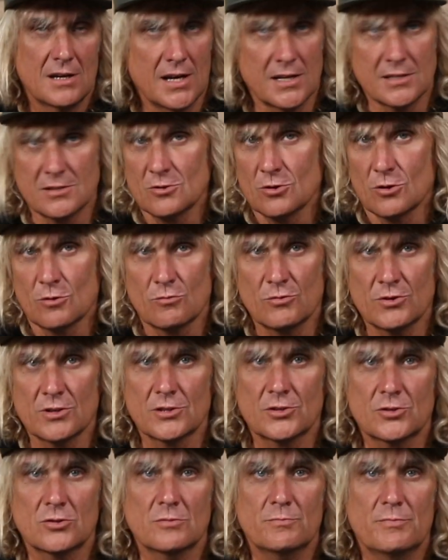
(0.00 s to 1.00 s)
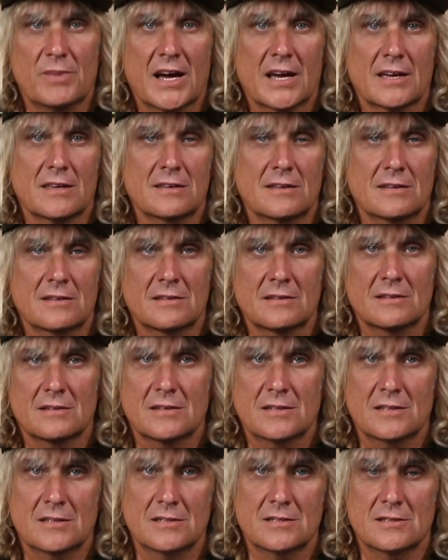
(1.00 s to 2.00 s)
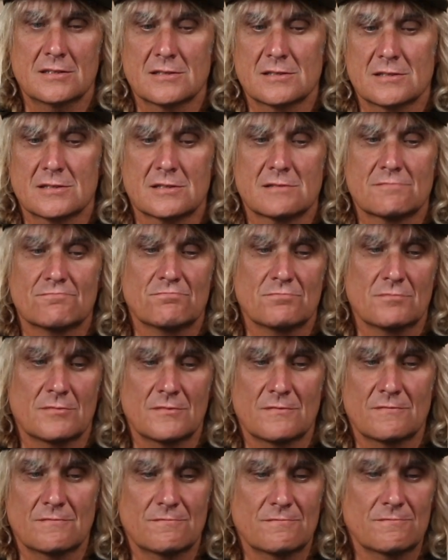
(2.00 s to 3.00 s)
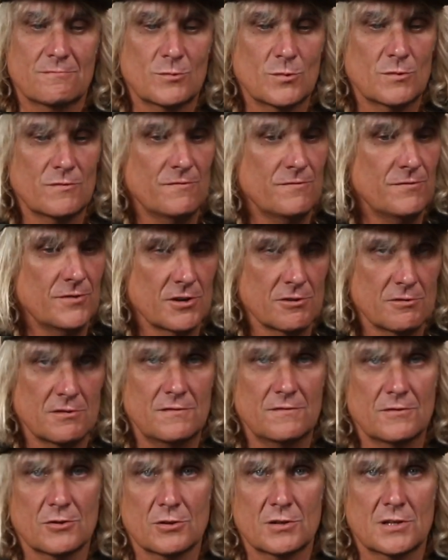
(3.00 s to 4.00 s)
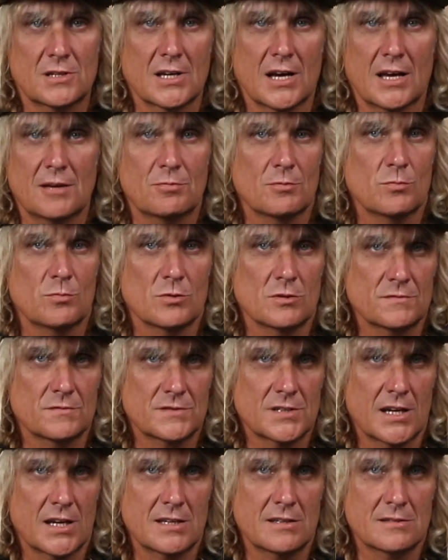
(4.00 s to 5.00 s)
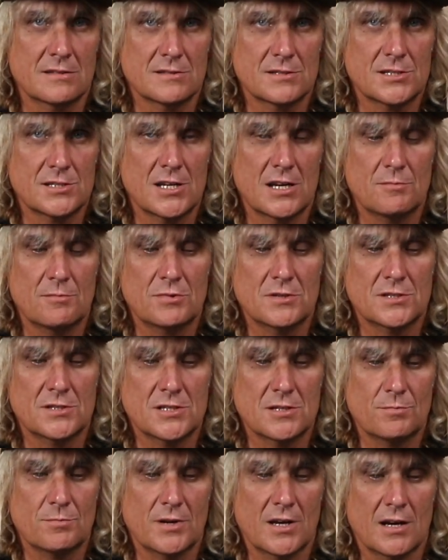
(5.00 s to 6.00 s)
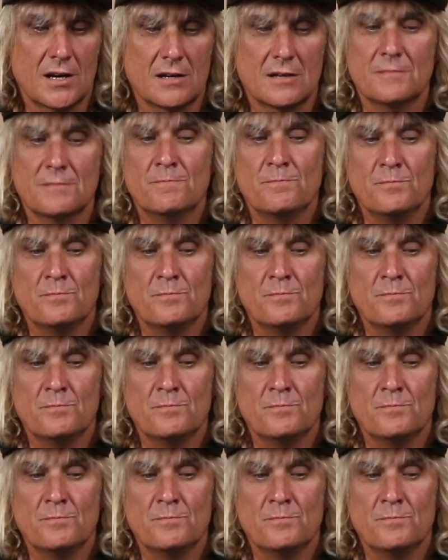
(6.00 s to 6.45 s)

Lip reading: has got really good backing, is very, very capable of taking this championship out.